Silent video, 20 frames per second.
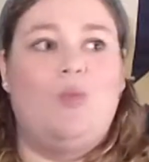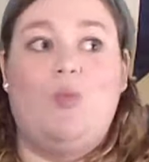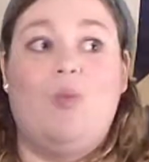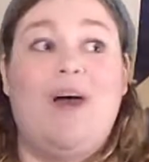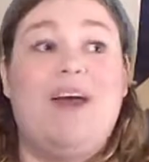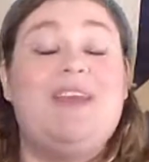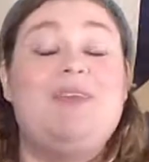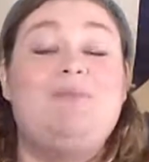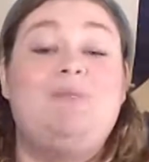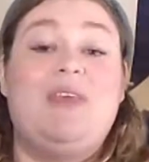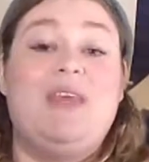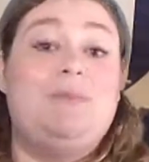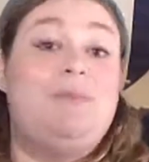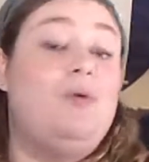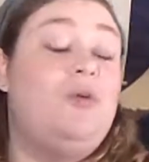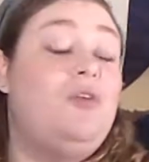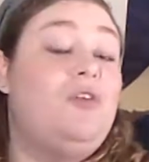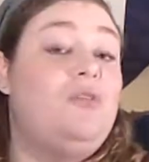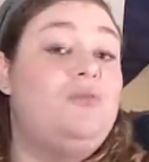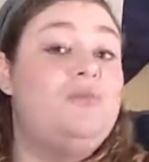what
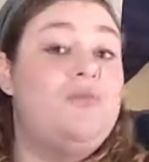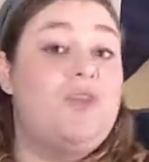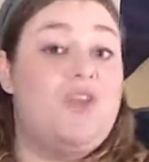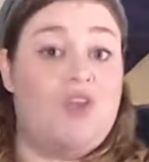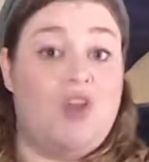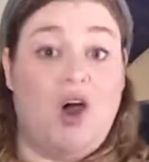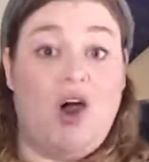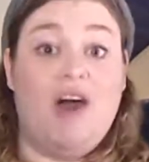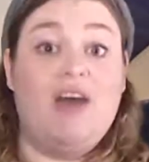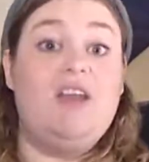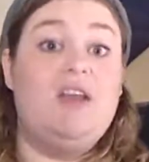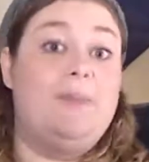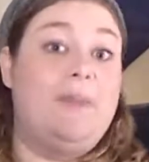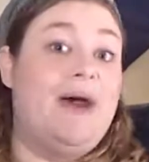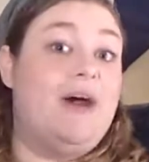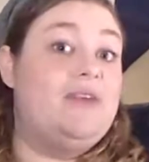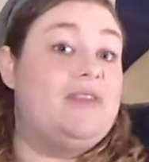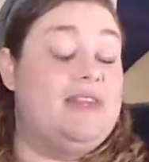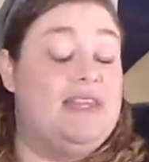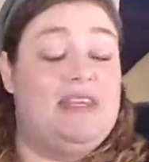people thought
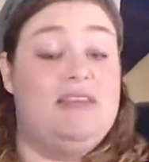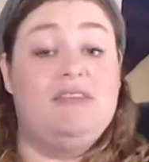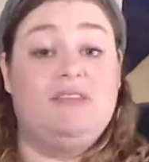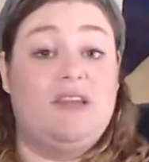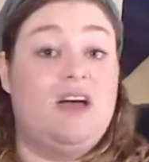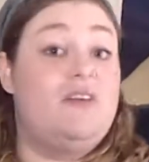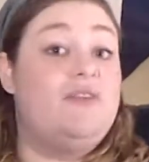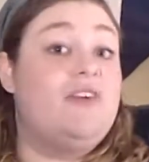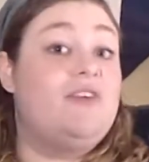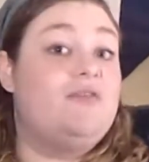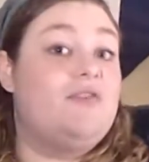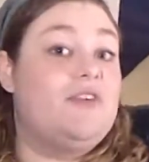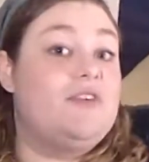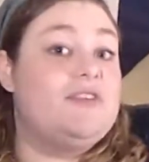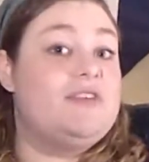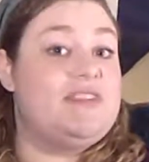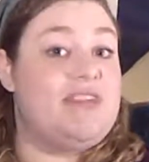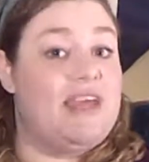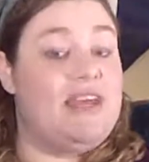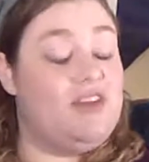about the love at
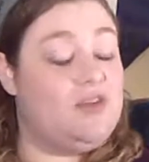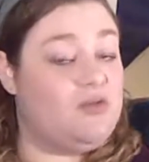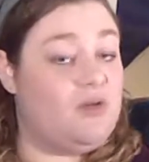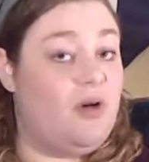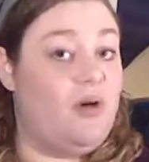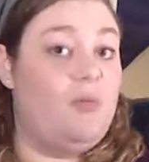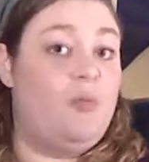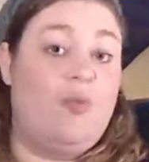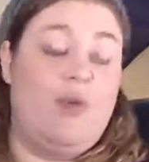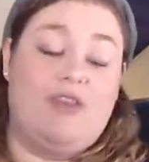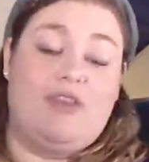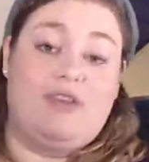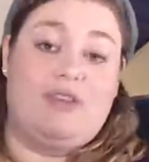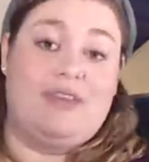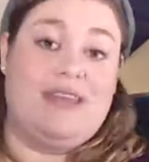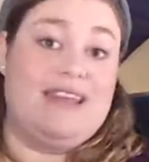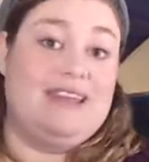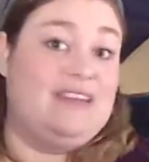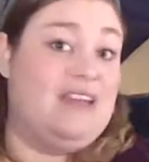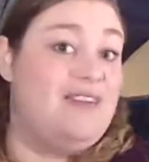first sight trope, whether
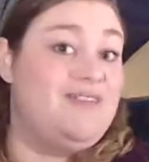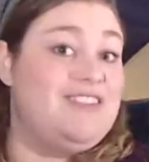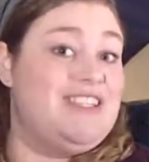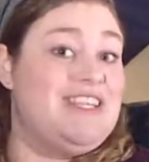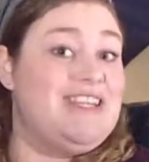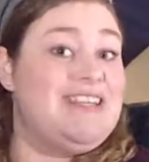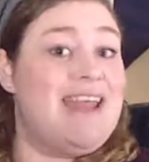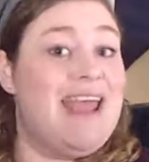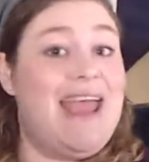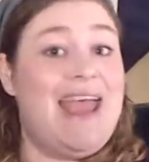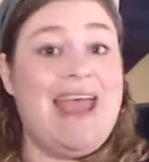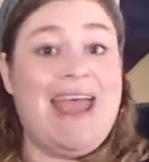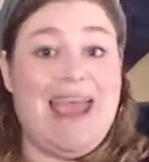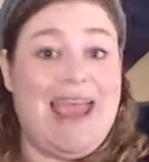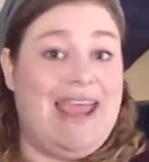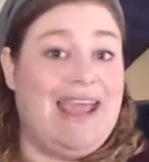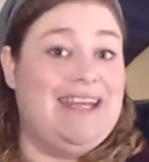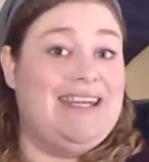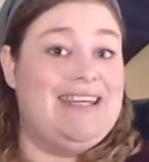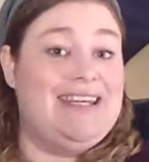they loved it,
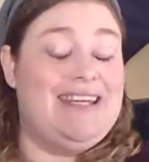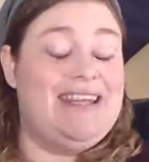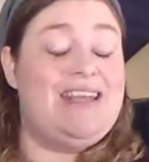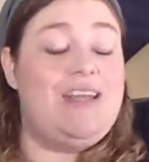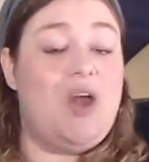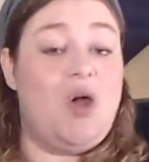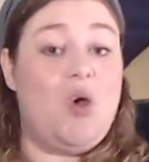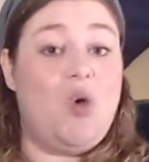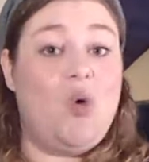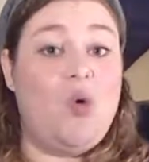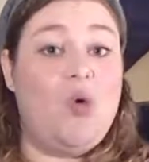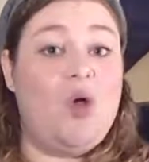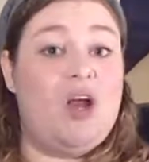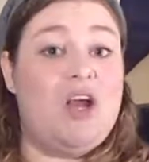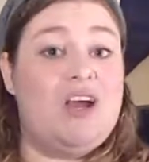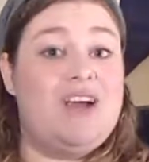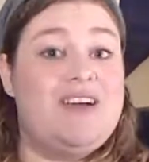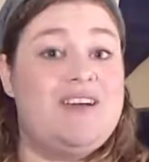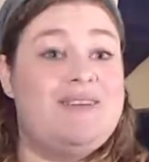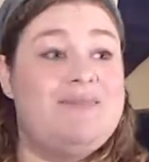hated it,
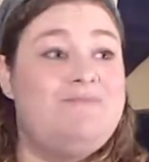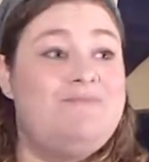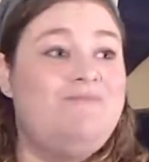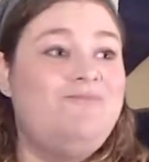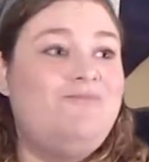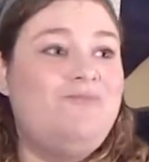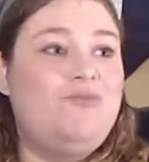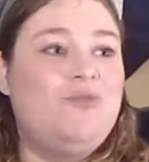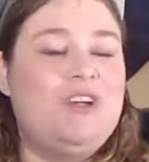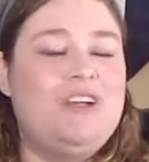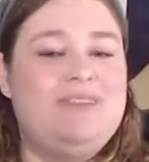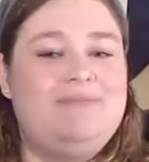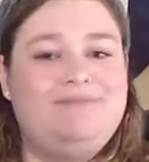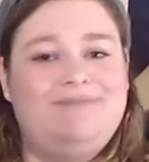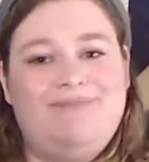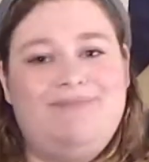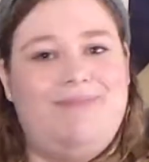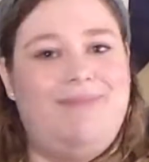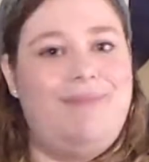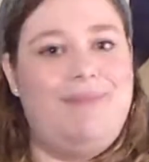or were
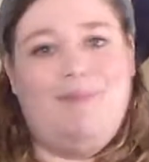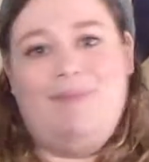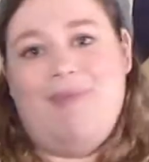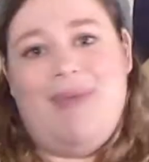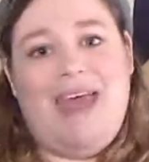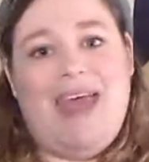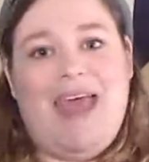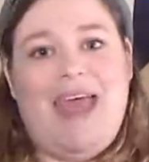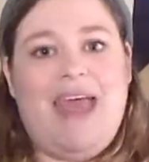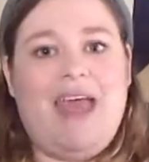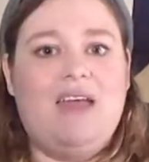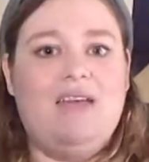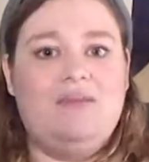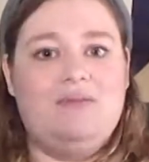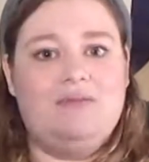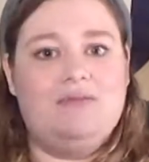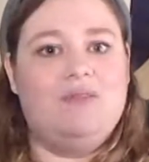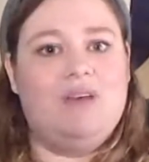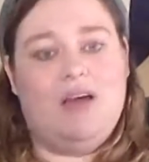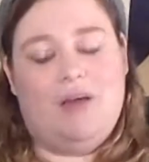meh
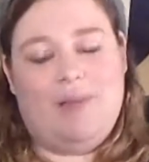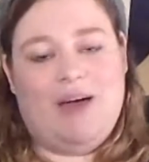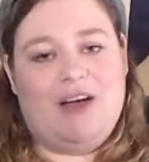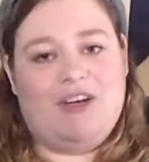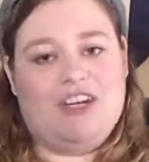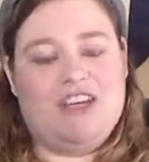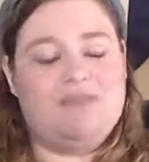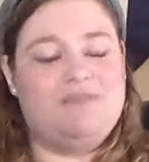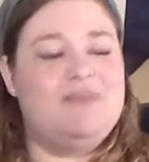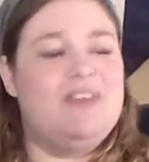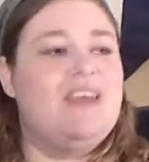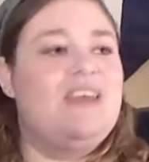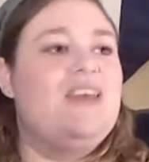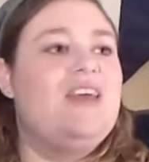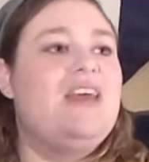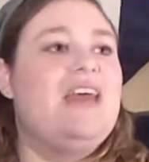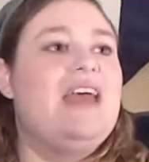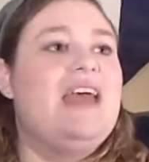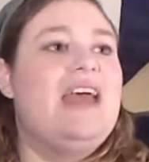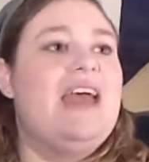about
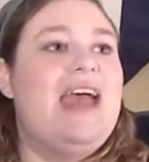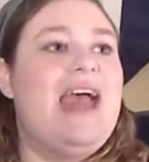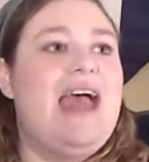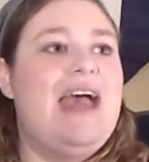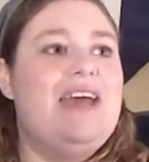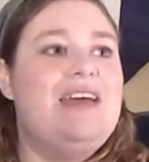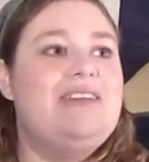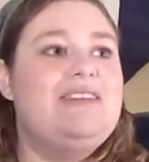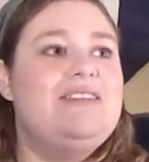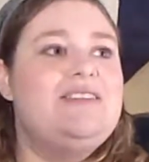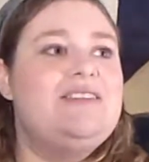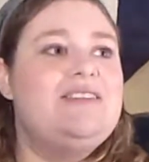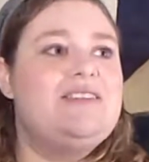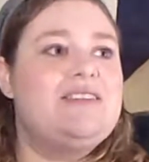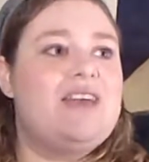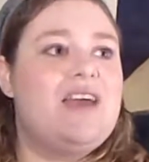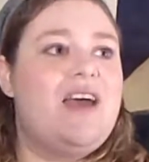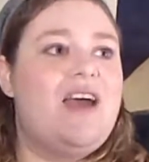it. And,